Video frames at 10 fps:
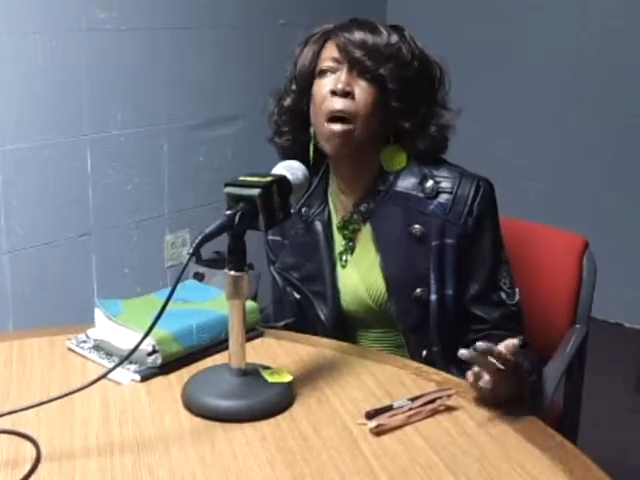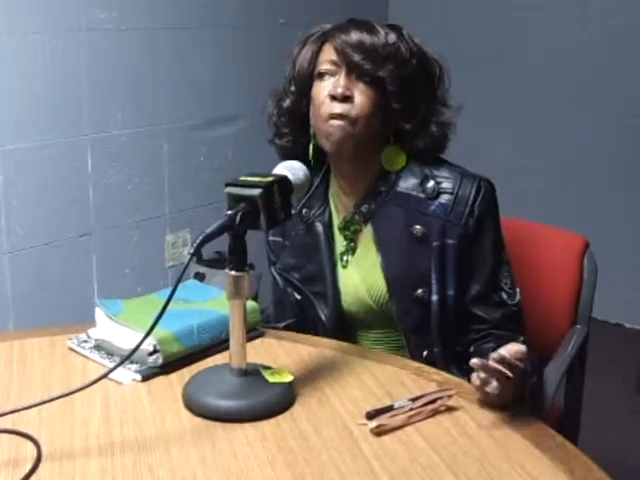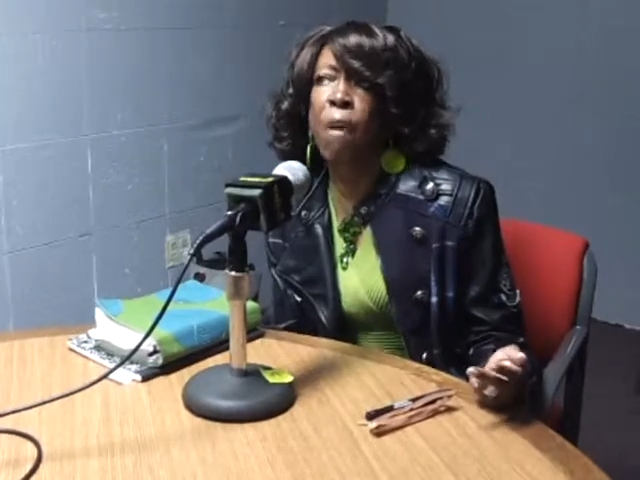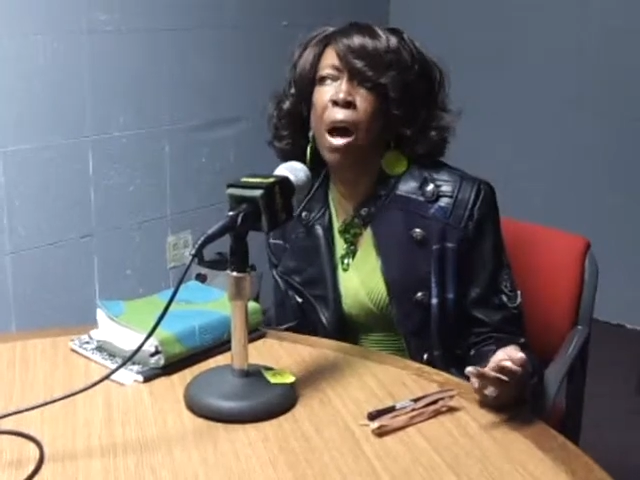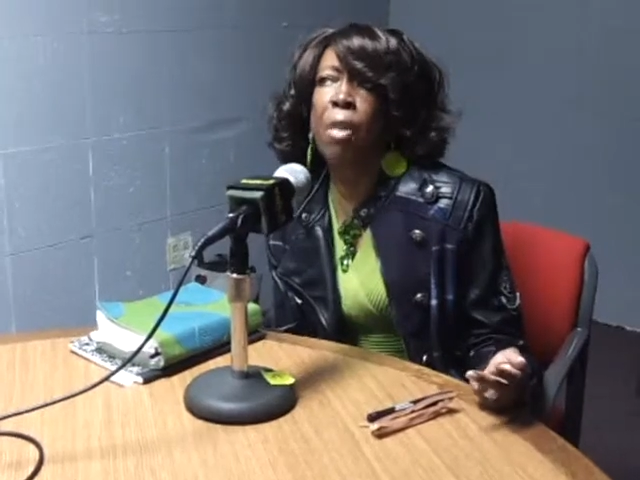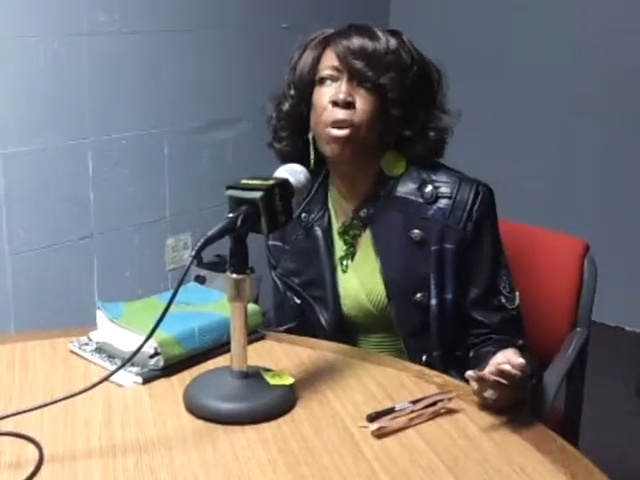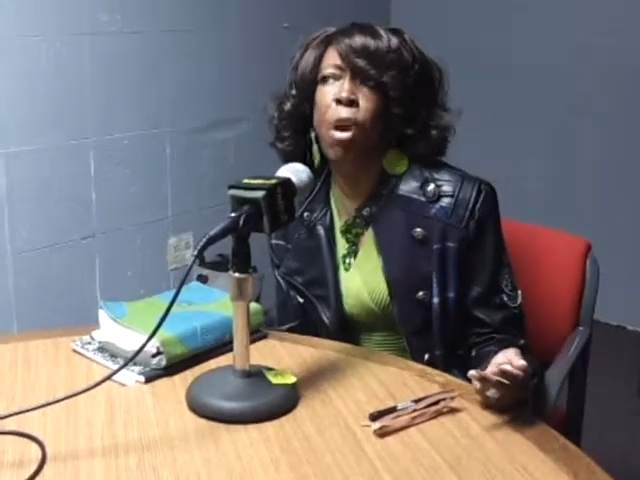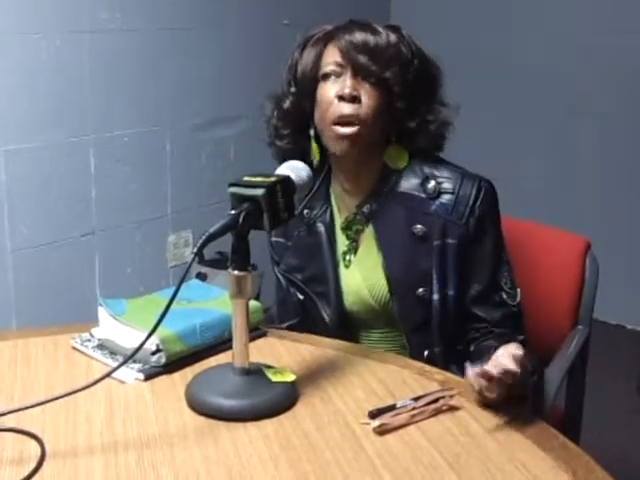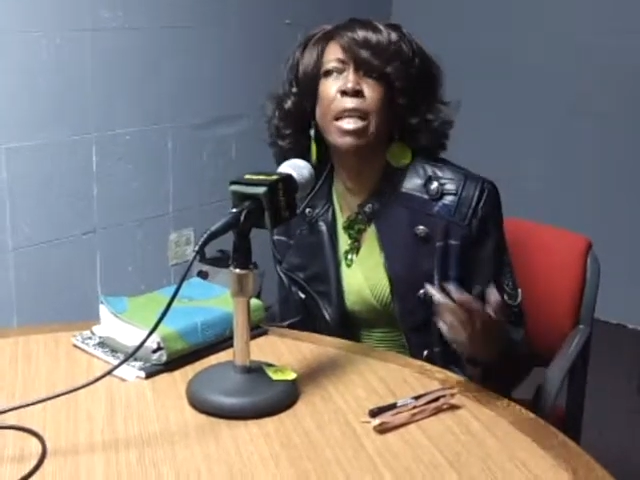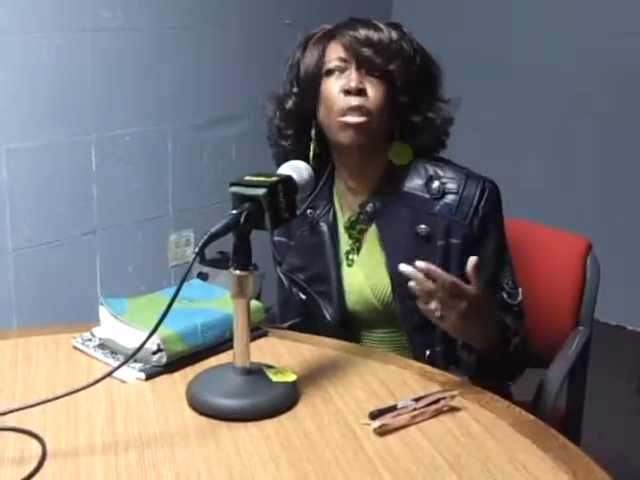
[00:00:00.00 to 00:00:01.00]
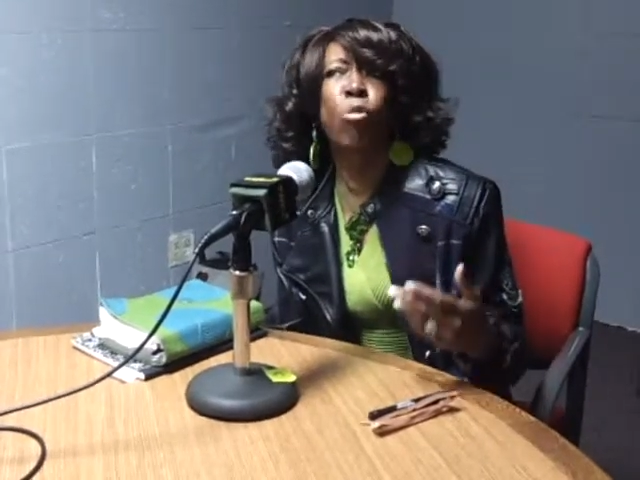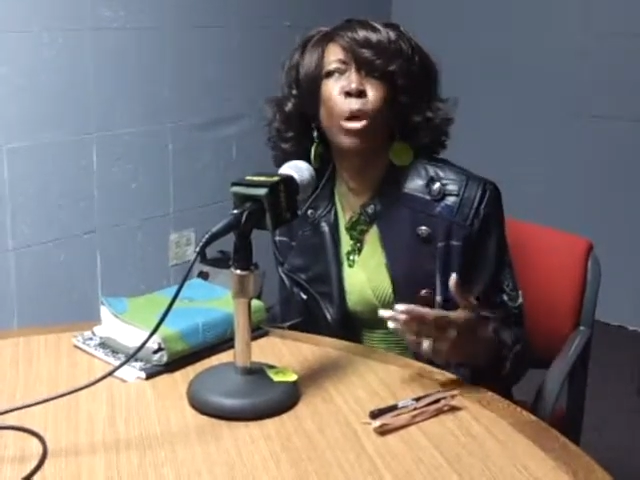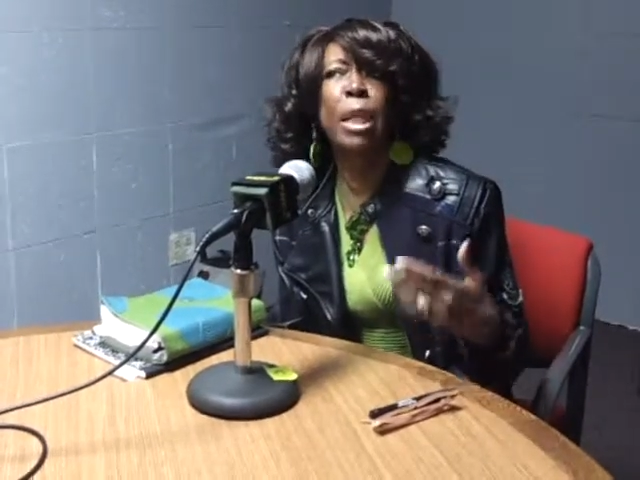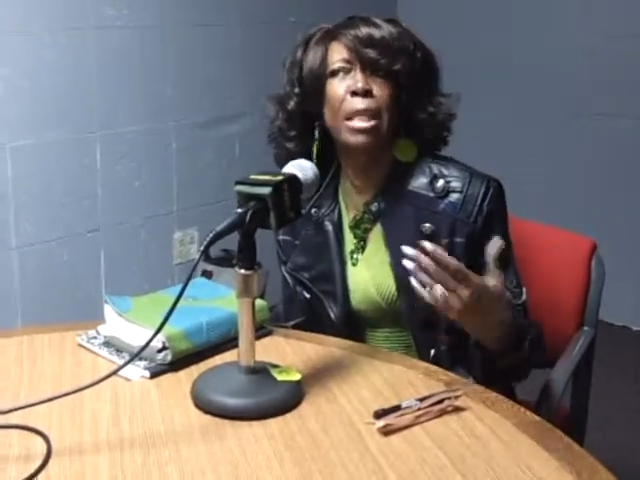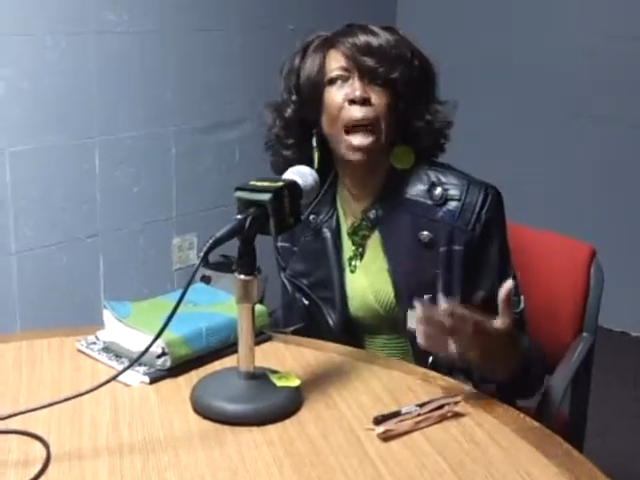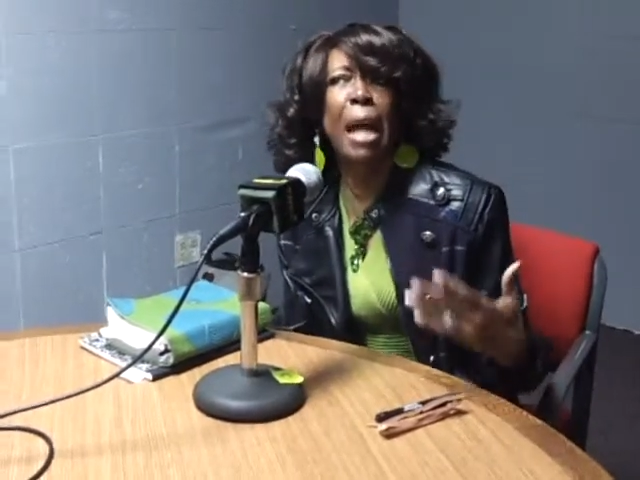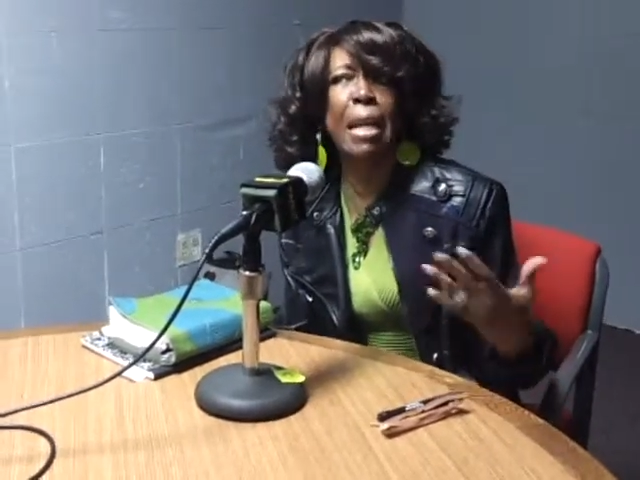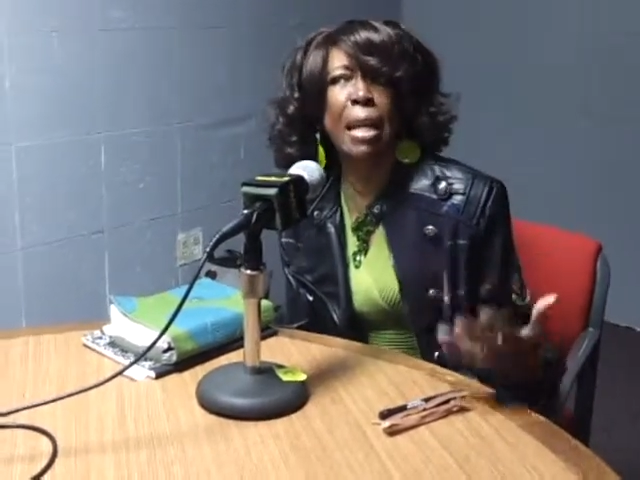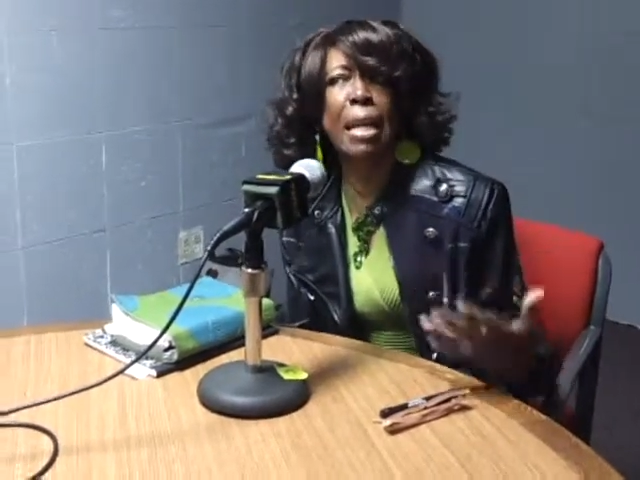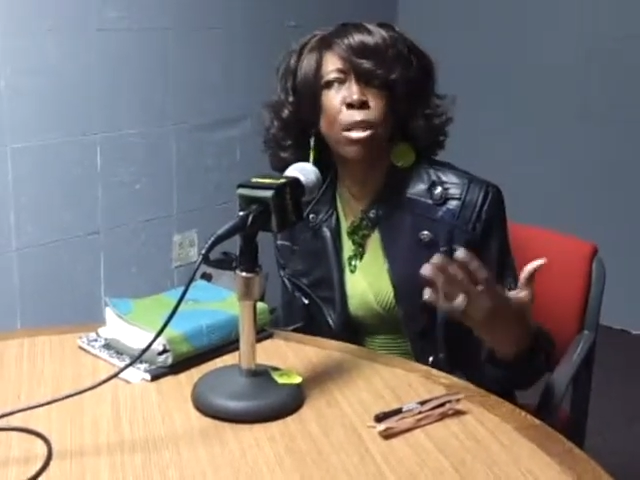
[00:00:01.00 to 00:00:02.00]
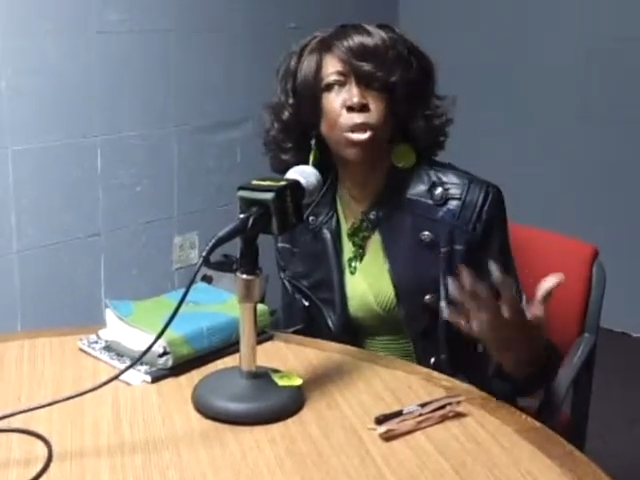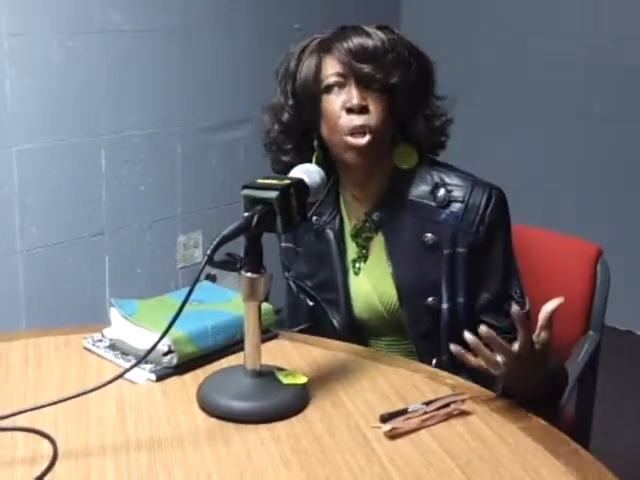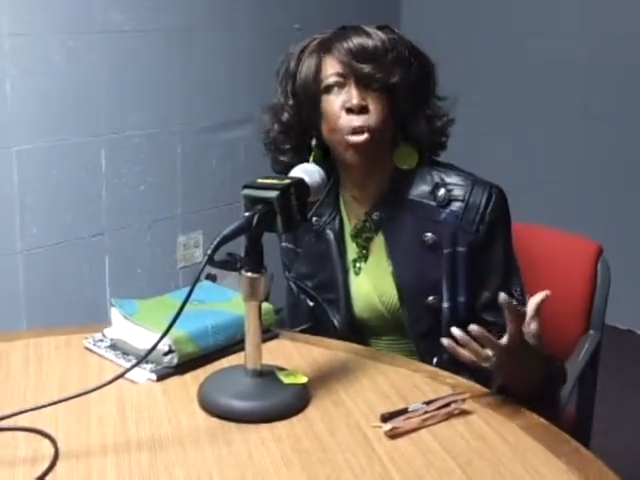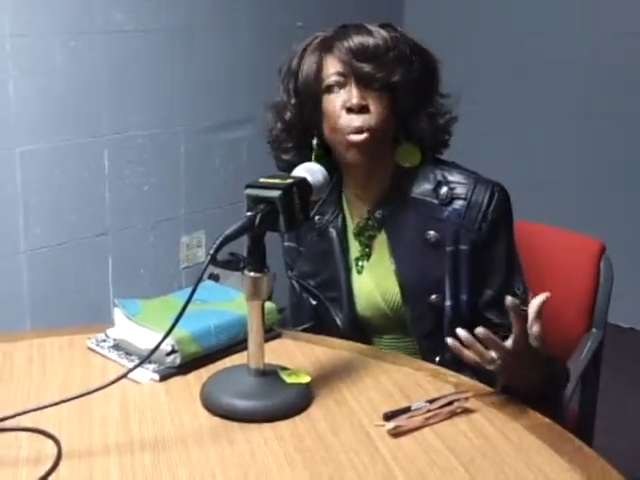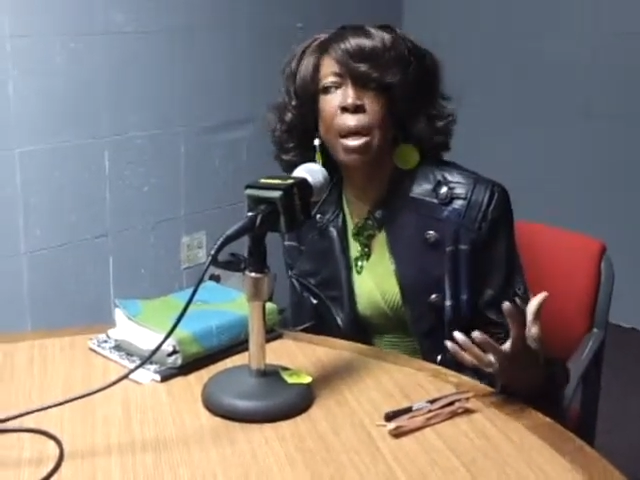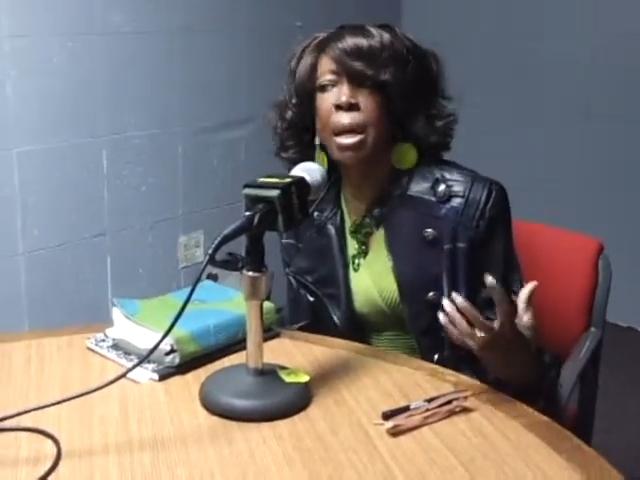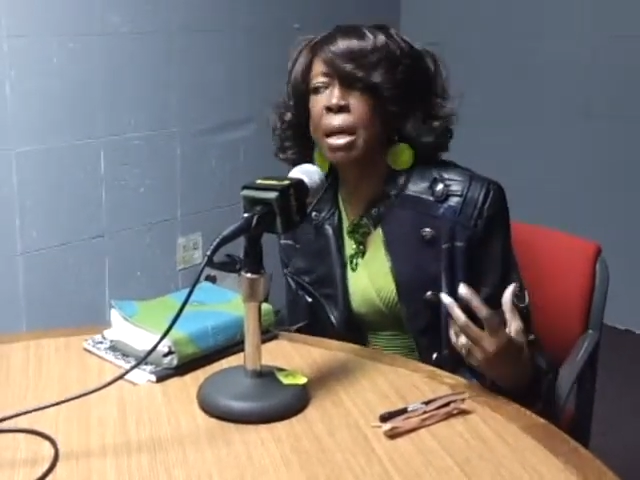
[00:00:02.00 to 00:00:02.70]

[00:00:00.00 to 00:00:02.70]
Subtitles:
a father, or he's really not into